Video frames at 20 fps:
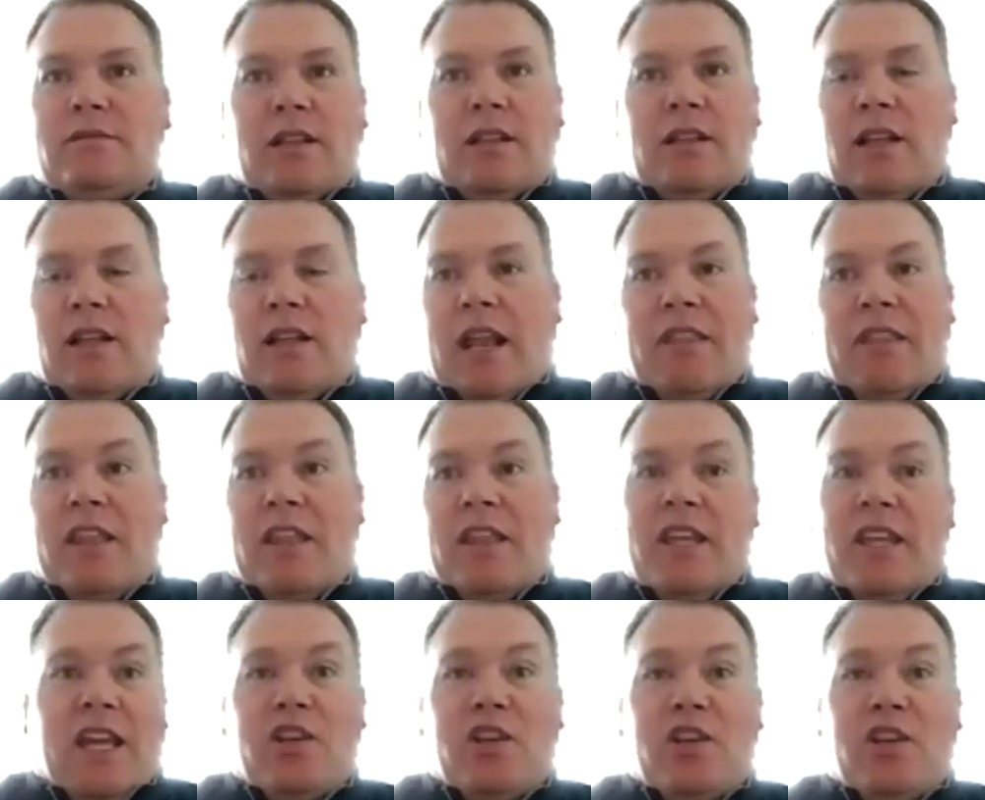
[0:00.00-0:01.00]
the
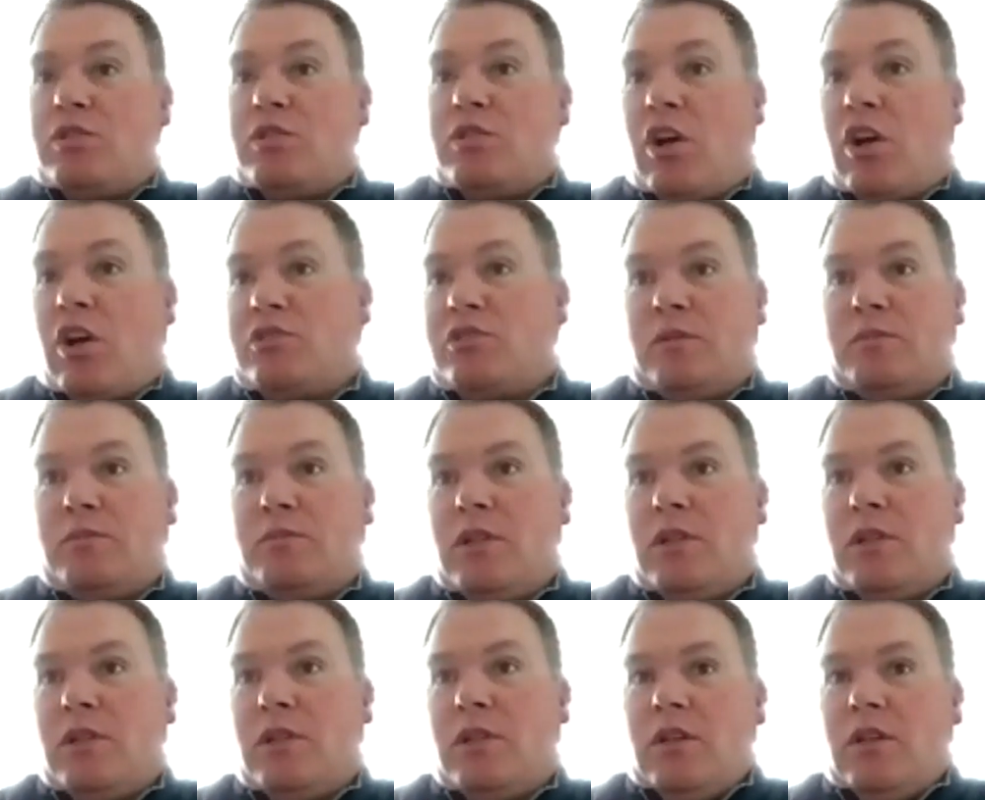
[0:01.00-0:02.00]
indoor is awesome.
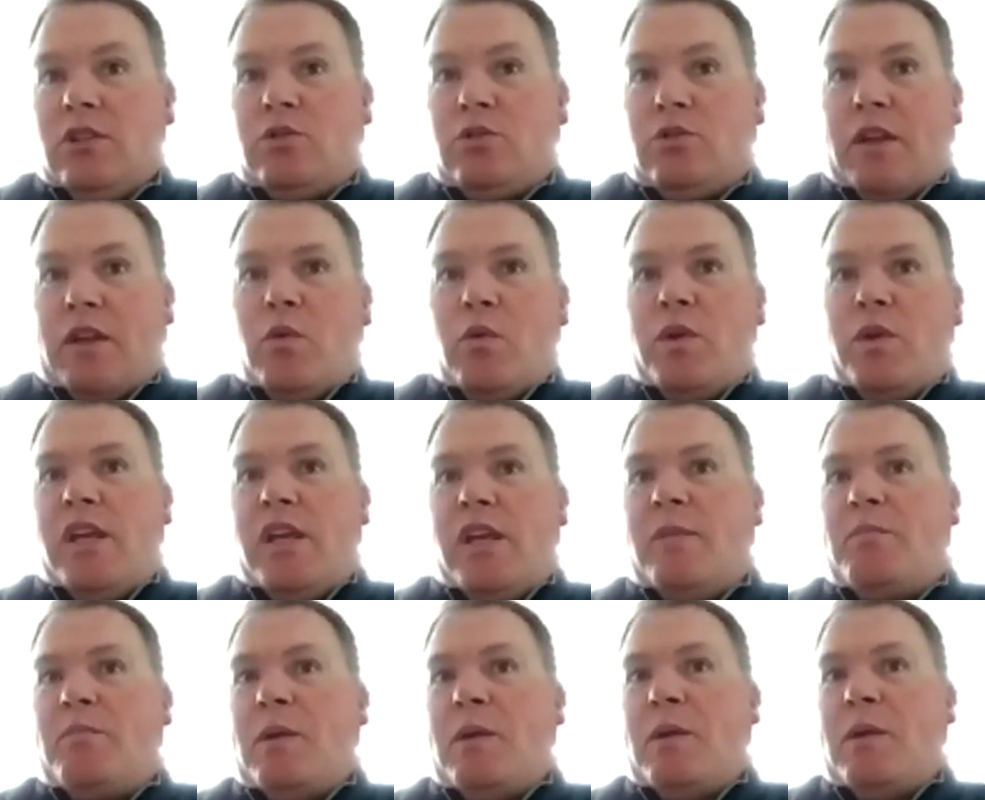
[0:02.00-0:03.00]
So I think when you
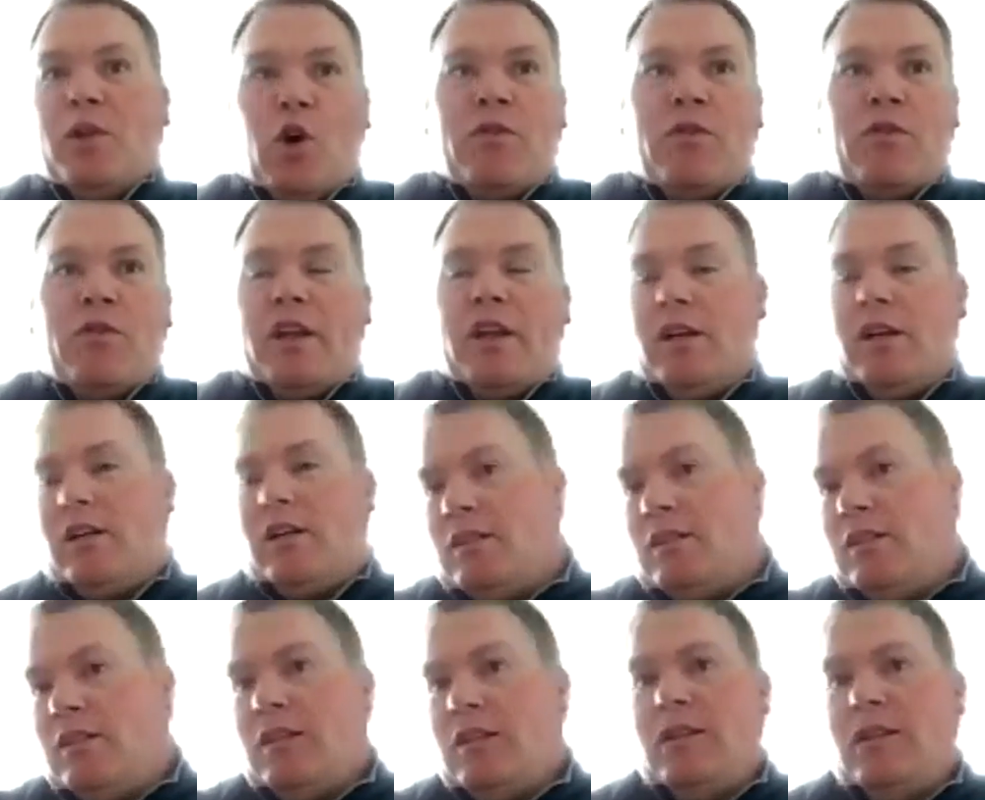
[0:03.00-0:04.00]
get people over here,
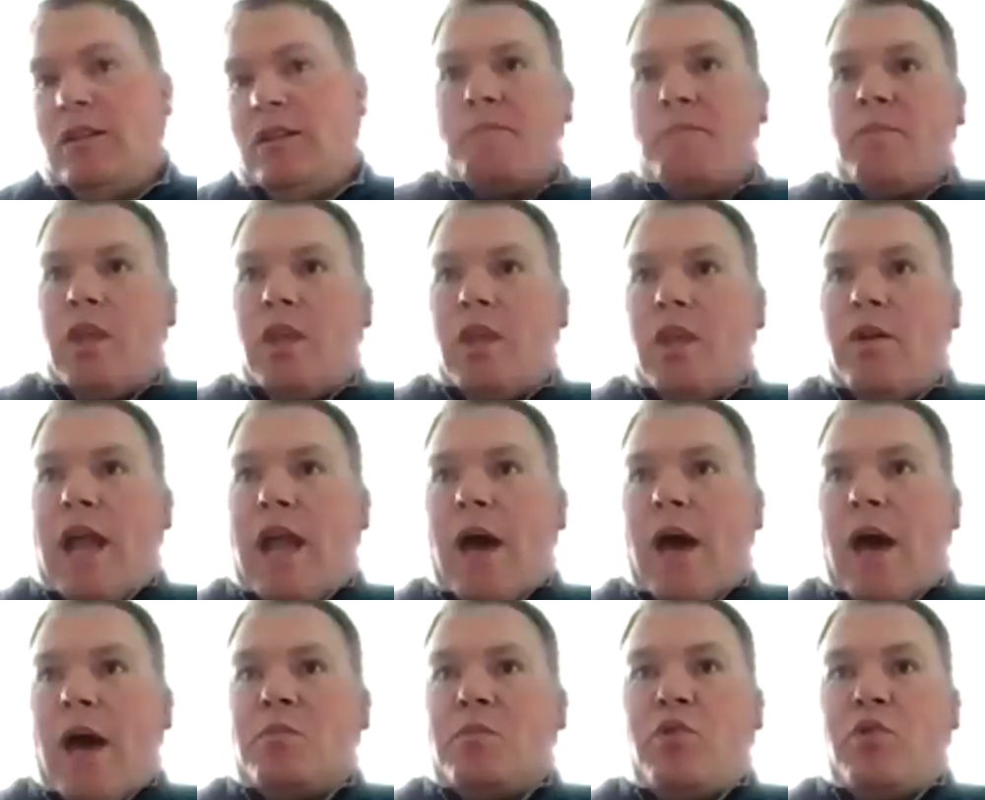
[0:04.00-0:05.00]
you know, now
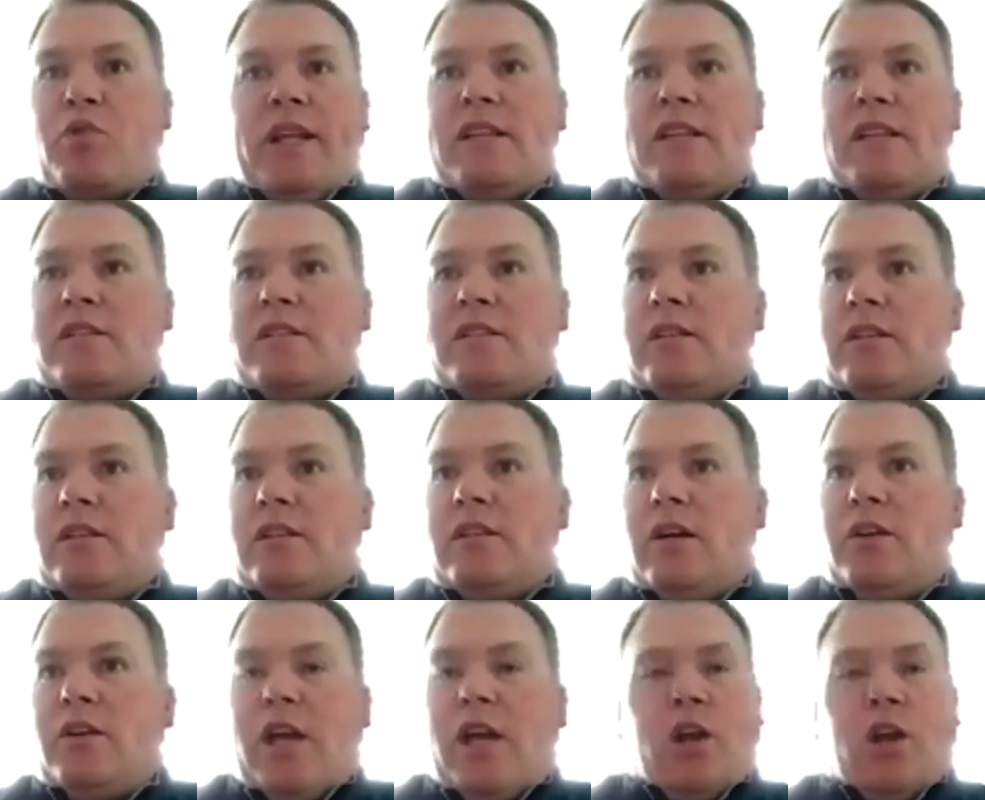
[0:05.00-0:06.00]
it's a pretty easy, you
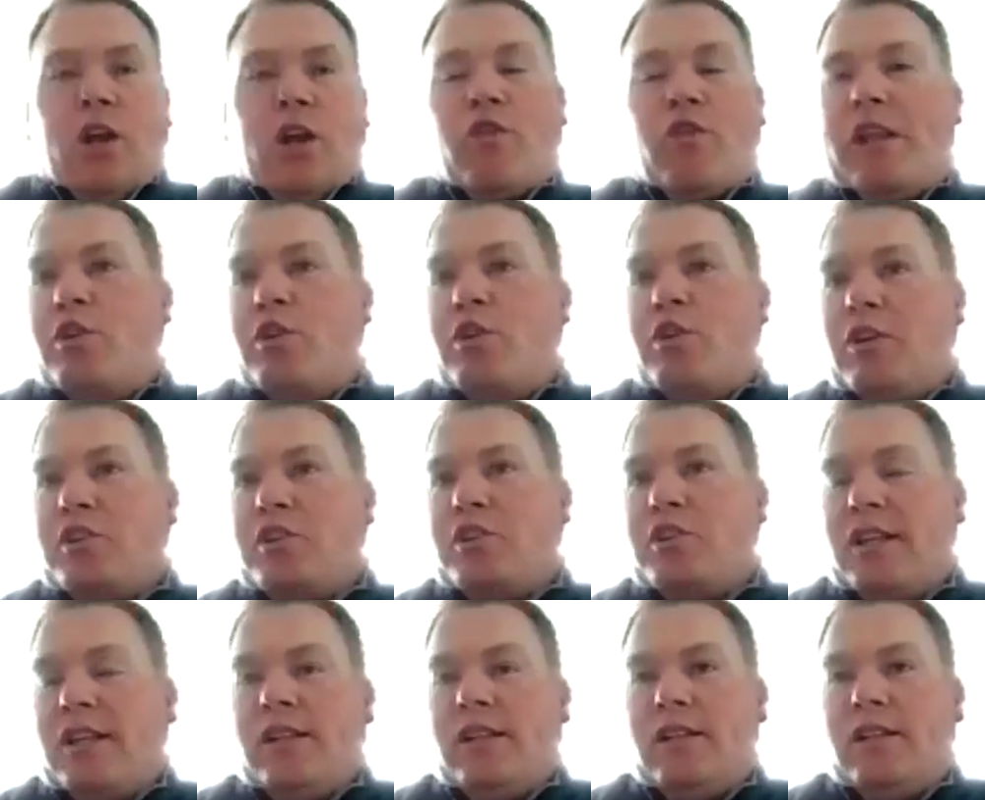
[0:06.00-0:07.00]
know, you got a great
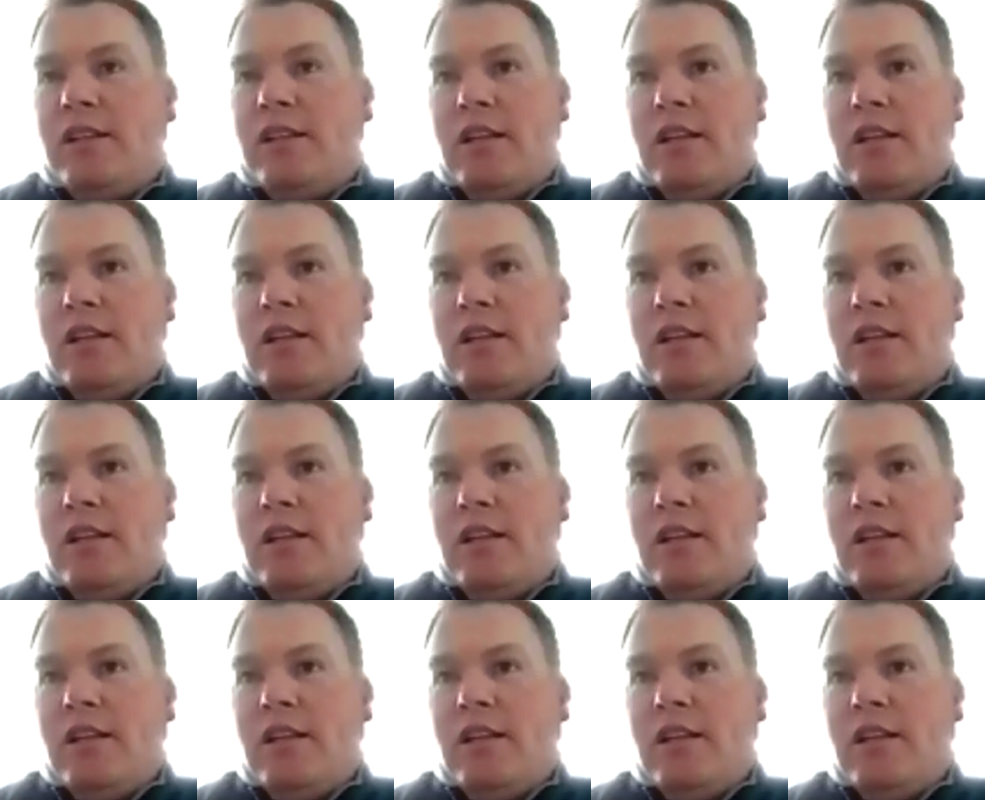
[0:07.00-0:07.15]
university.